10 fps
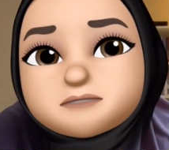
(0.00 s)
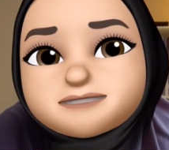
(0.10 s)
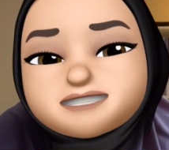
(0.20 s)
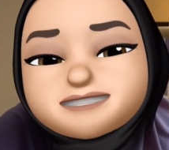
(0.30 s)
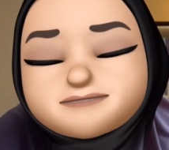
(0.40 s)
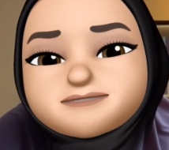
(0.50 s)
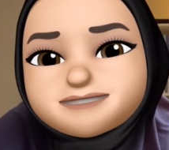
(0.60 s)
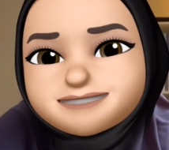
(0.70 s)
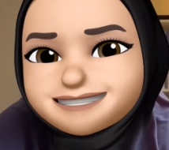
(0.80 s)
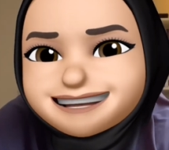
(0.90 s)
She's
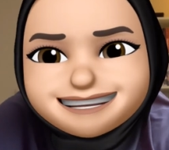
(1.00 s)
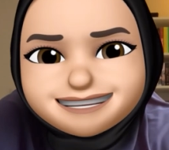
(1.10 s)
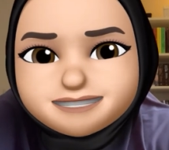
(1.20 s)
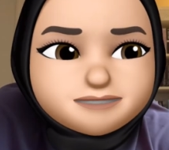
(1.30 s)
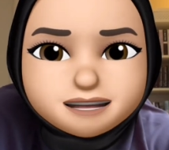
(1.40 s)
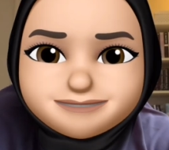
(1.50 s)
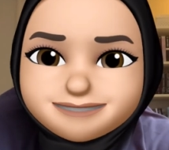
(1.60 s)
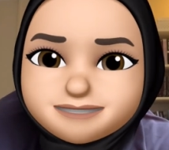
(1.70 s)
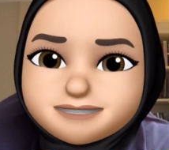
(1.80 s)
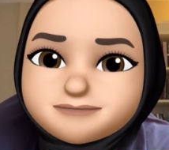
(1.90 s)
very kind. The
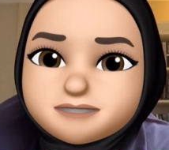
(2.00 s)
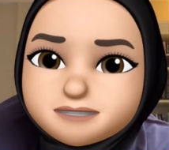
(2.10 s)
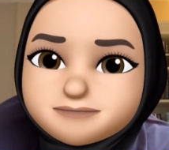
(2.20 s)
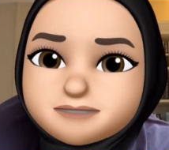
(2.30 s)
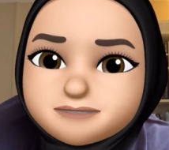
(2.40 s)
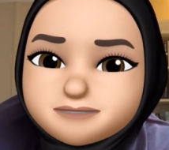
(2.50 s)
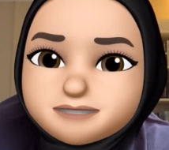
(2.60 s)
character is very, very